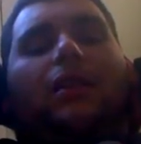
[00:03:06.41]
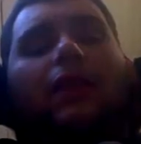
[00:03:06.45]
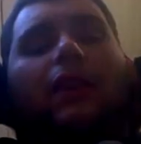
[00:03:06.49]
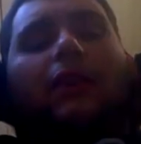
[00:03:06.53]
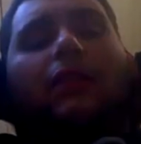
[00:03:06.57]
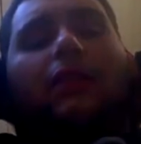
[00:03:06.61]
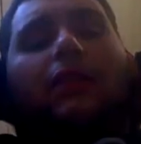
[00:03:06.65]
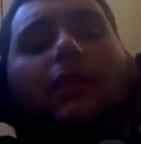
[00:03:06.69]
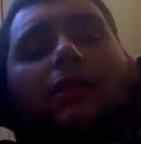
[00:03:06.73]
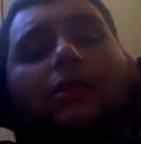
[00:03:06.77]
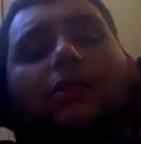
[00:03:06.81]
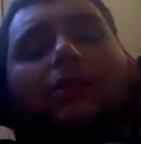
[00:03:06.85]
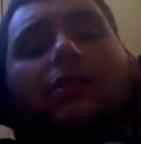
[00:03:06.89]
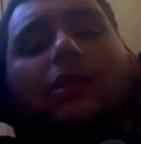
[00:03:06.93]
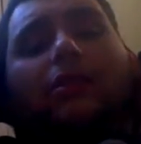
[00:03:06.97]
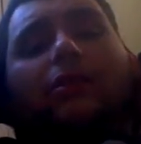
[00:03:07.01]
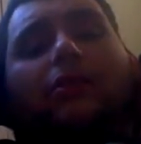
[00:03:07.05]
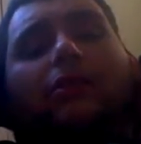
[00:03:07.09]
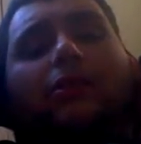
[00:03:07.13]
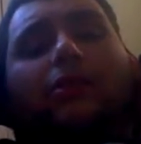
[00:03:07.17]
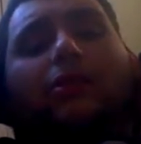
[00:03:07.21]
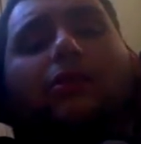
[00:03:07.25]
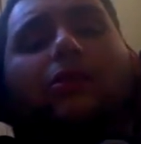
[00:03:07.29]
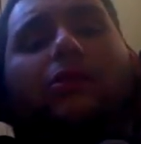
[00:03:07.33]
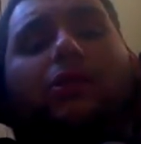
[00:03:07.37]
and it
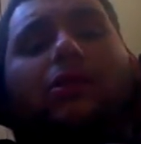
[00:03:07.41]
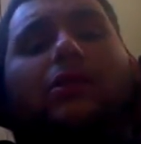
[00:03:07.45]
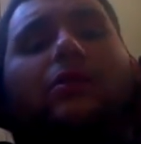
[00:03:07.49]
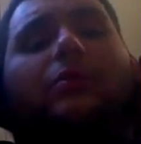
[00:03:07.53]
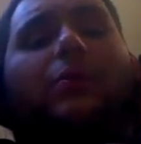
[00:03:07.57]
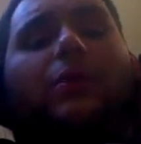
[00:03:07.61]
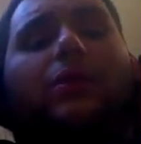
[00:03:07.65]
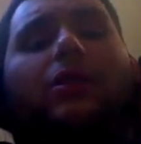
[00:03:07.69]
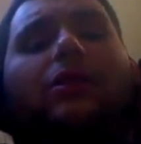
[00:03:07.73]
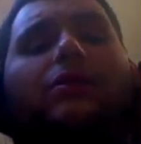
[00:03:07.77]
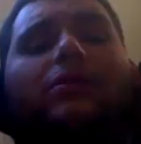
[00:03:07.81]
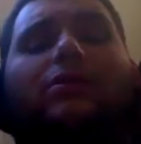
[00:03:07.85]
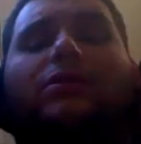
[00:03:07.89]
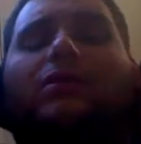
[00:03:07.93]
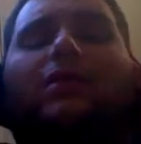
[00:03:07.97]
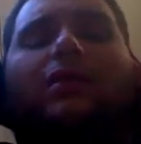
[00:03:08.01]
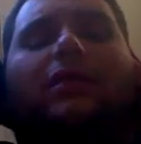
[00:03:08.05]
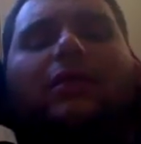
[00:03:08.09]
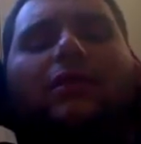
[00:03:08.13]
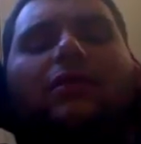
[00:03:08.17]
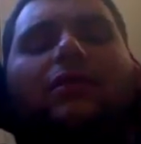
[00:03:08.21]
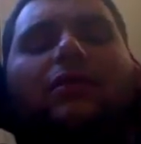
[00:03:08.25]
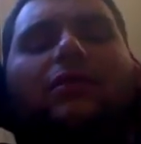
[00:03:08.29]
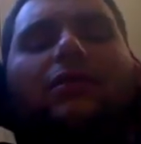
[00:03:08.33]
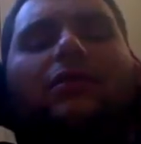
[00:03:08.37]
goes on just pure
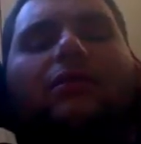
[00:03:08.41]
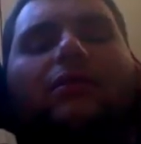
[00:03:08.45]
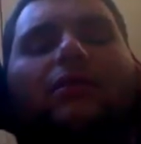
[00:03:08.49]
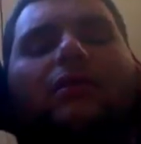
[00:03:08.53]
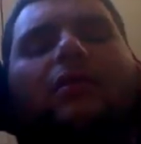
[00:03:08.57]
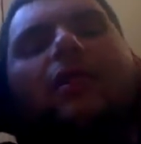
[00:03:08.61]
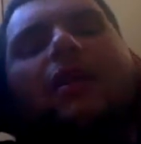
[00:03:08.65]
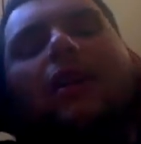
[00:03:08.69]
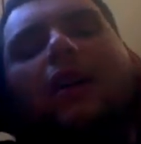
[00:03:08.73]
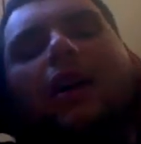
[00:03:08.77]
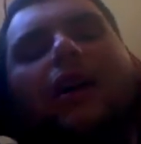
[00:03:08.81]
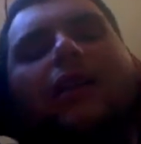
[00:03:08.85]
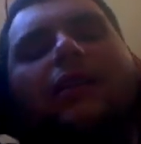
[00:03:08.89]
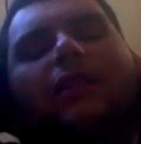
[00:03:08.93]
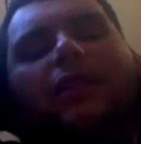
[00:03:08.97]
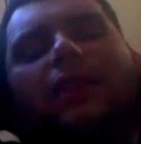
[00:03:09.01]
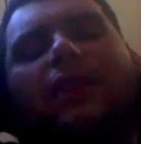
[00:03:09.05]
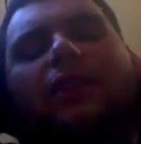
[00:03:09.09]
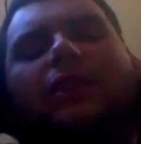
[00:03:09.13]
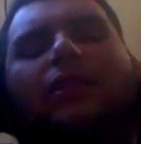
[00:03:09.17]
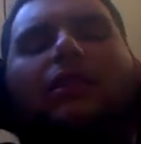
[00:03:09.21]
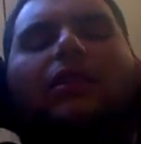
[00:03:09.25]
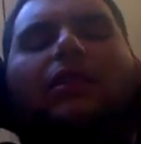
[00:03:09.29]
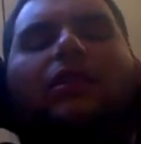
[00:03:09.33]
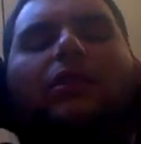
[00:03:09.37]
skills, I'd
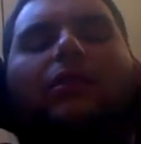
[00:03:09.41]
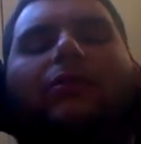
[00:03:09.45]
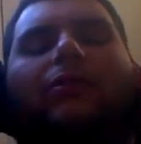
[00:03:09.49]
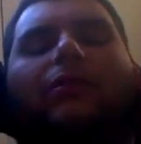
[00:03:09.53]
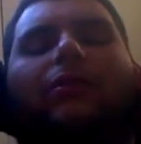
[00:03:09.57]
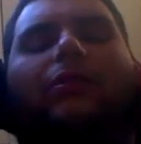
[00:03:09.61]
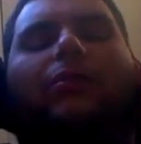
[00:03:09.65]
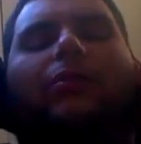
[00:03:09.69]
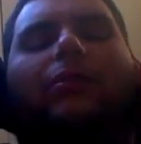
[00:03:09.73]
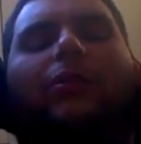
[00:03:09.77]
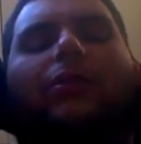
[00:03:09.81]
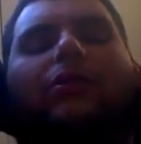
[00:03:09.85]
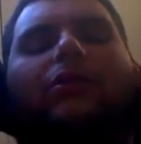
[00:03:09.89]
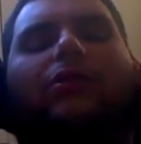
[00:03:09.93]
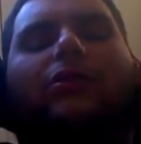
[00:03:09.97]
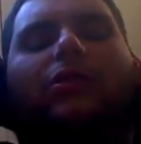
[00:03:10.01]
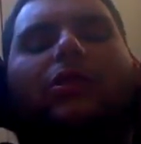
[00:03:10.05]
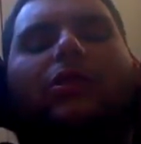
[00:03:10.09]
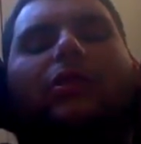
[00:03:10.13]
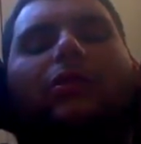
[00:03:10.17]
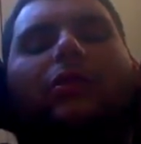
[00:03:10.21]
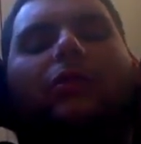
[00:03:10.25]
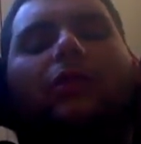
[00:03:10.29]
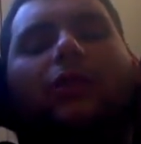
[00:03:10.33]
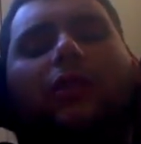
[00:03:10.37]
like to go with Samoa
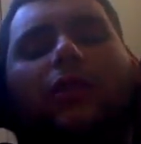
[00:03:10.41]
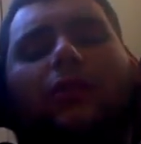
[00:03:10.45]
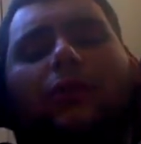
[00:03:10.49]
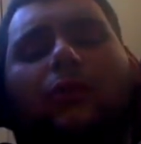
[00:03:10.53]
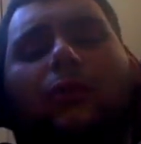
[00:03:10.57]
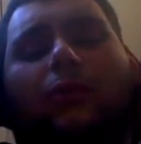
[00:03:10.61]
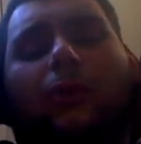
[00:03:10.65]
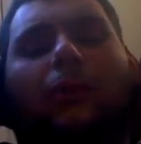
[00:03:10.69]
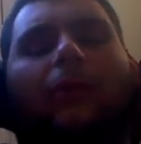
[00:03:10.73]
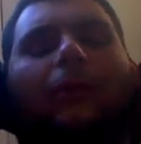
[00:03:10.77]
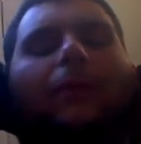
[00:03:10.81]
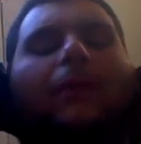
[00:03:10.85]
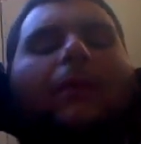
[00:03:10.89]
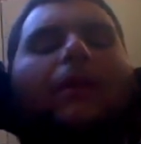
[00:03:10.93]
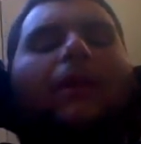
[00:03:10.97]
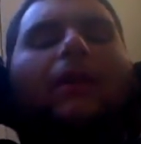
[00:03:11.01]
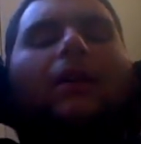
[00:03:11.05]
Joe on this one.